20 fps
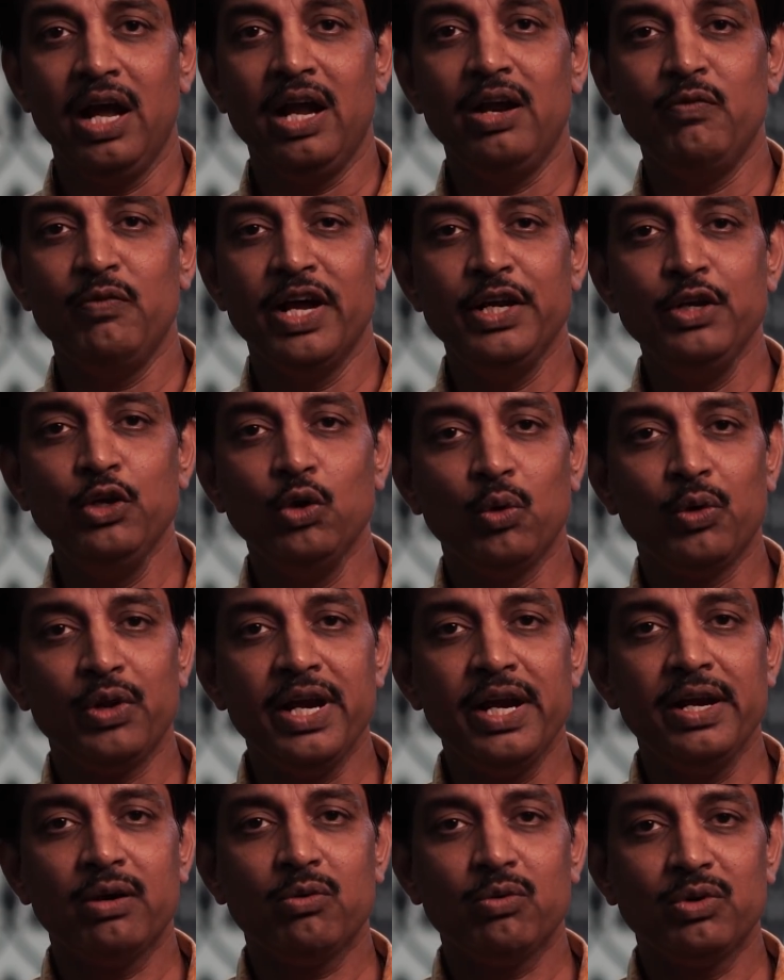And when you
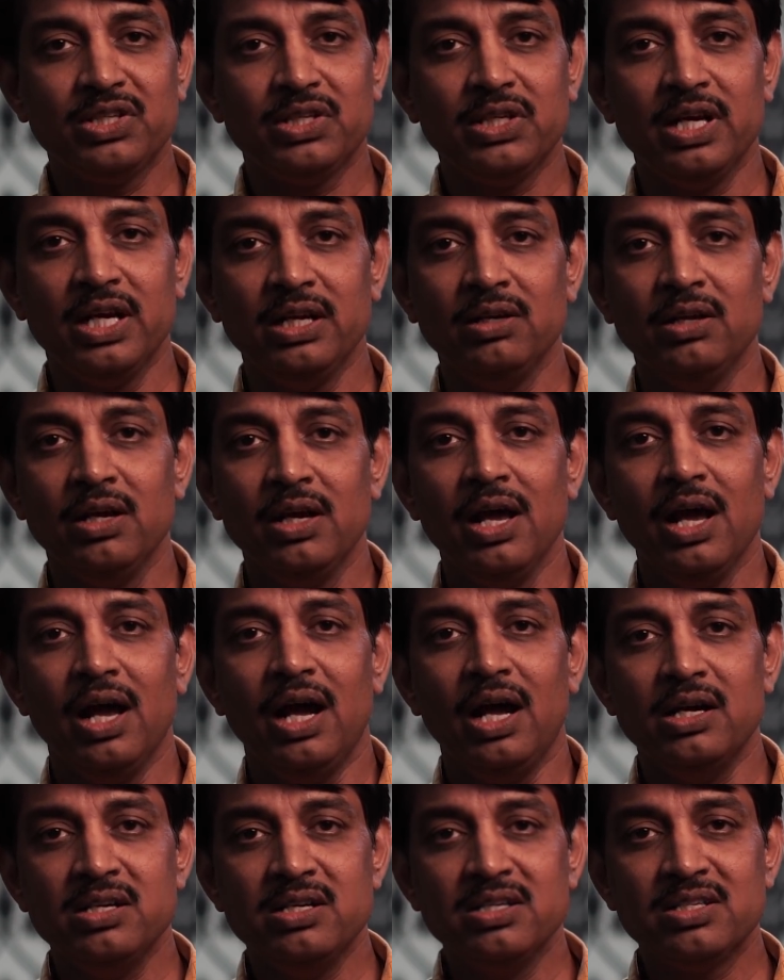read a question,
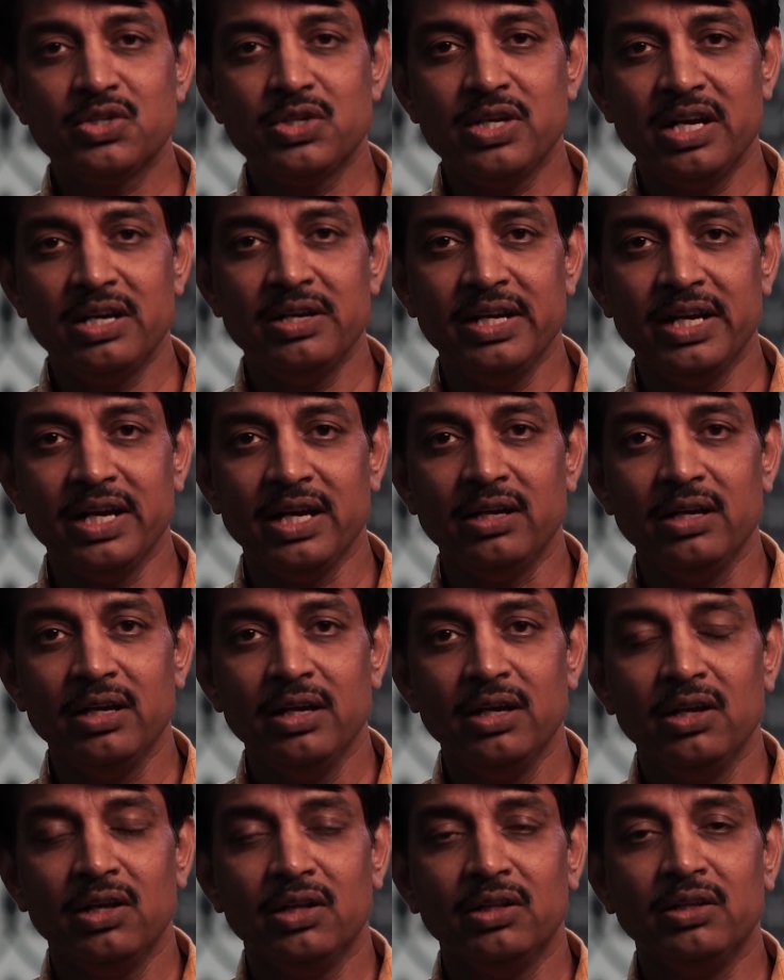understand
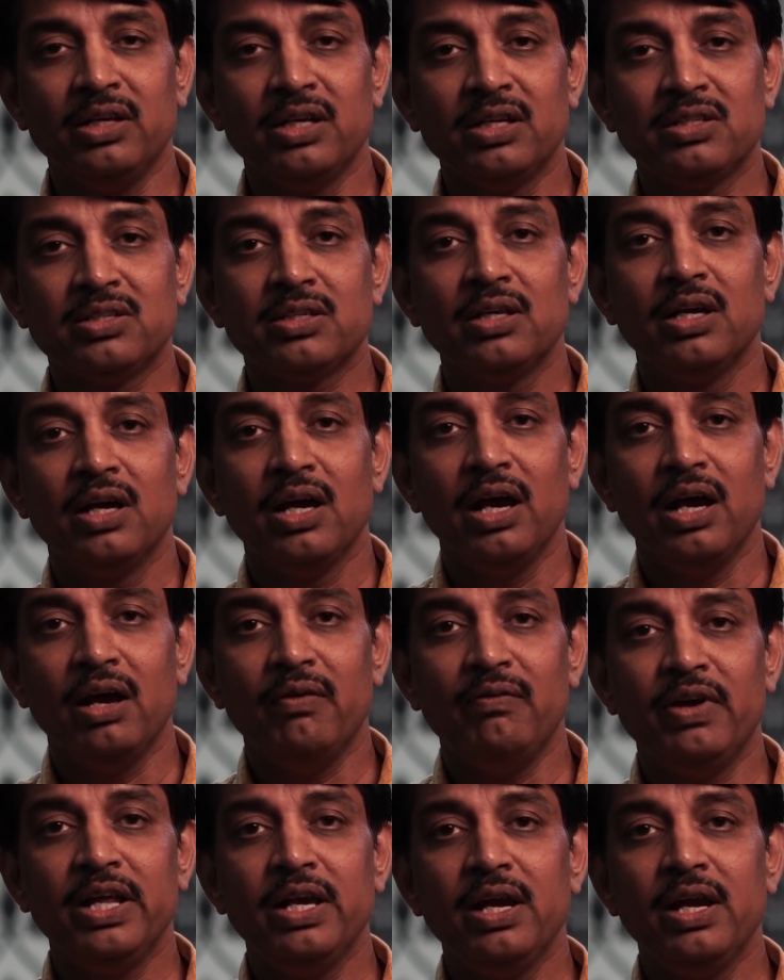it, there is a